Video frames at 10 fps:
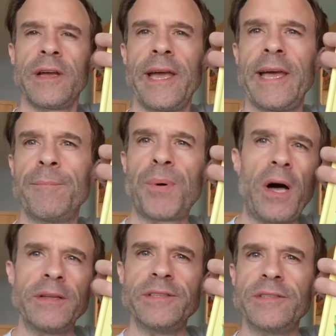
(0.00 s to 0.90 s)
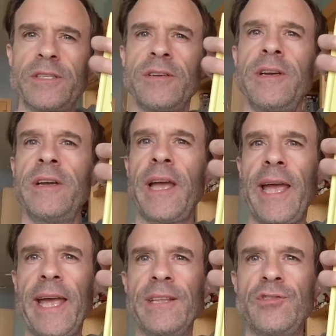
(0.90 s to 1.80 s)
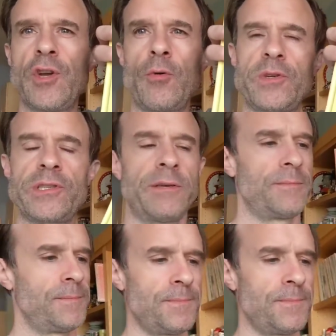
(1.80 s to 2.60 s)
and puns and jokes.